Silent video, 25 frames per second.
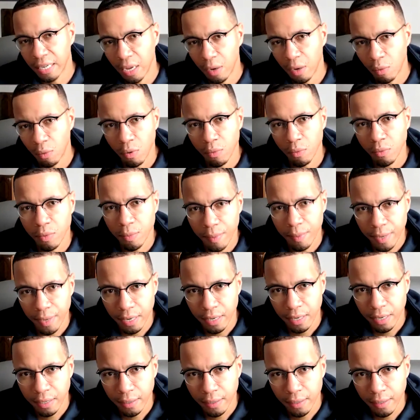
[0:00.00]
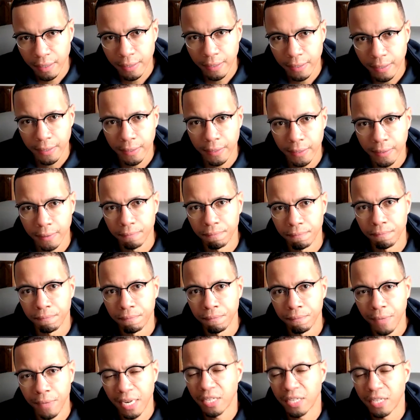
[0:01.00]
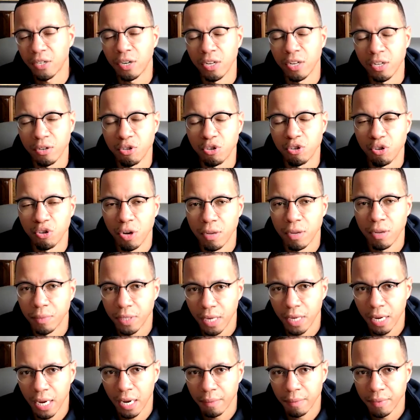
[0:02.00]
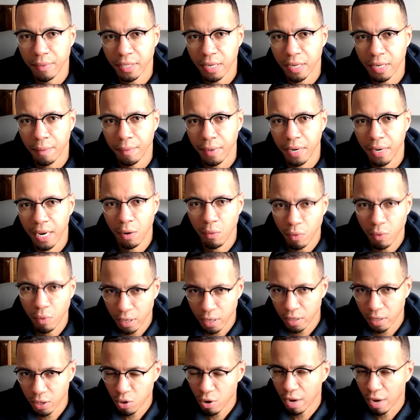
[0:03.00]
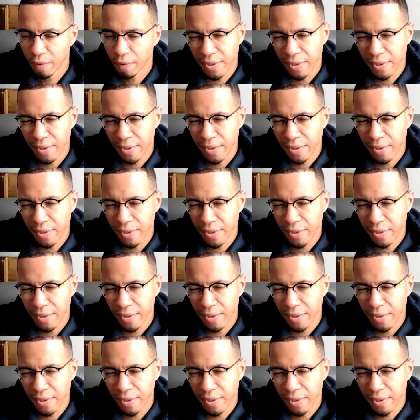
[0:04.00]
Like, what would be not necessarily your dream job, but something like, do you